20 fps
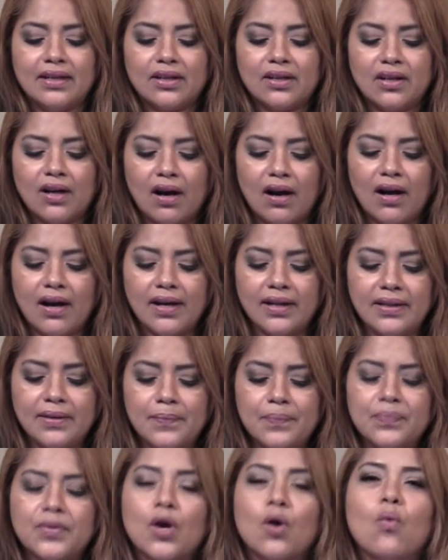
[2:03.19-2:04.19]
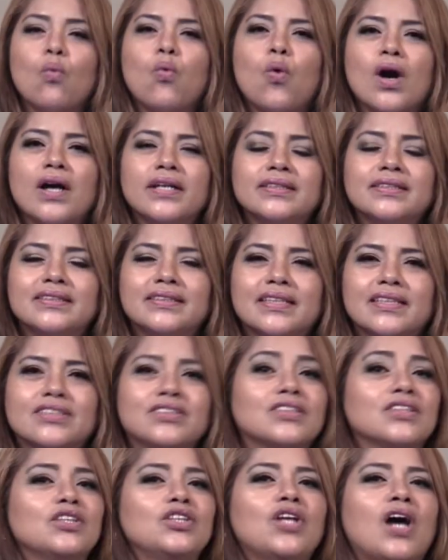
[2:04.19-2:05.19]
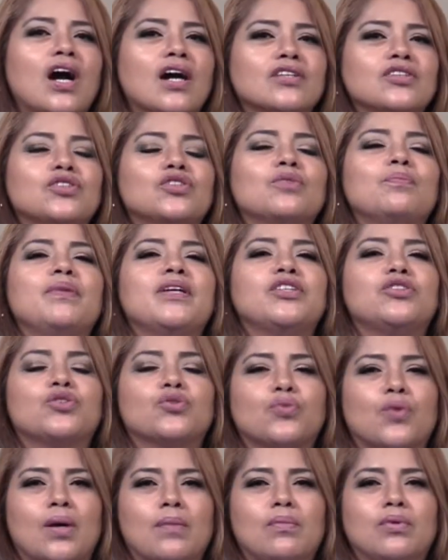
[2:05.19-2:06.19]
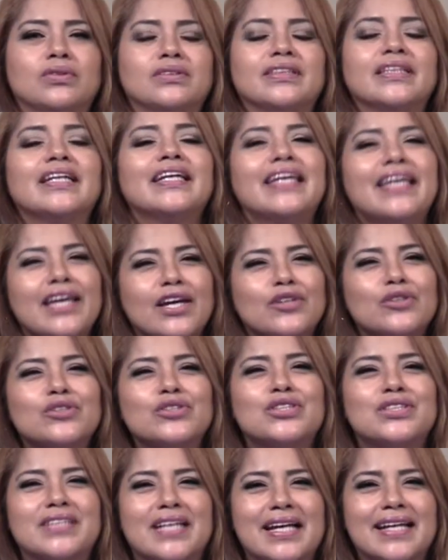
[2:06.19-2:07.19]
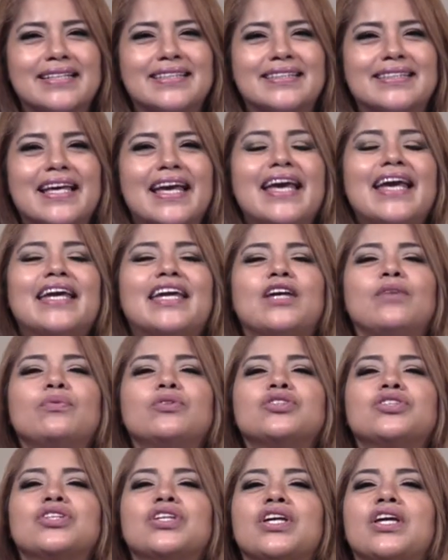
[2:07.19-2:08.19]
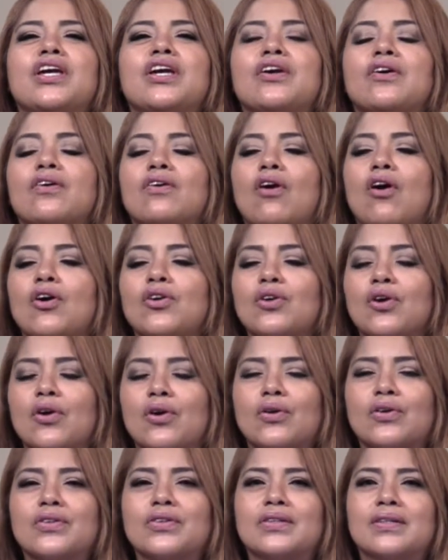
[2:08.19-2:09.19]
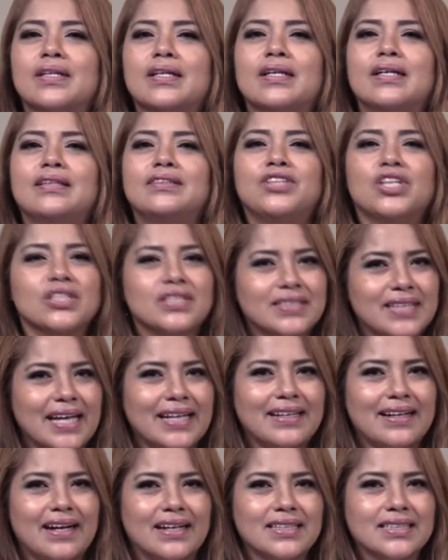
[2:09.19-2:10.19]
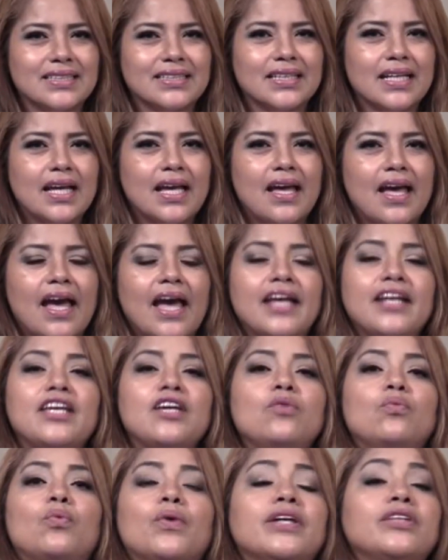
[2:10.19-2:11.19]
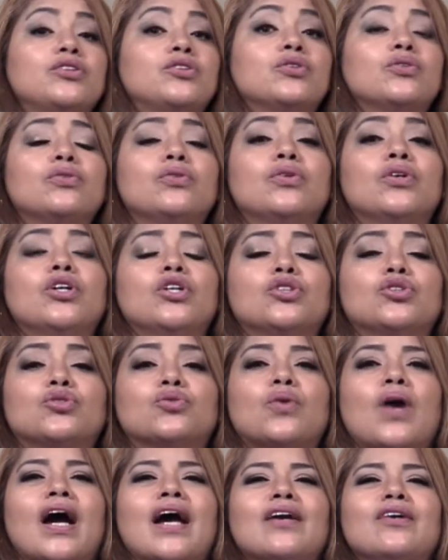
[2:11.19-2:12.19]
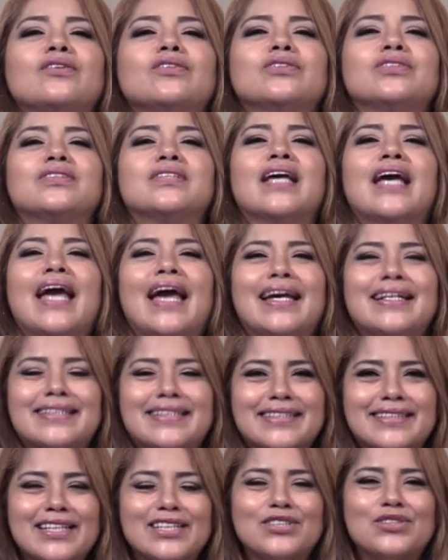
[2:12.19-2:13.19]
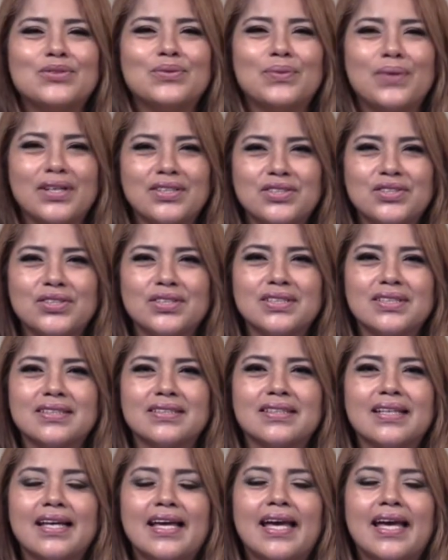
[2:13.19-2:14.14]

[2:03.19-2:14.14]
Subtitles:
God wants us not to be troubled. He understands. He was here on earth, just like us, and He went through trials and situations.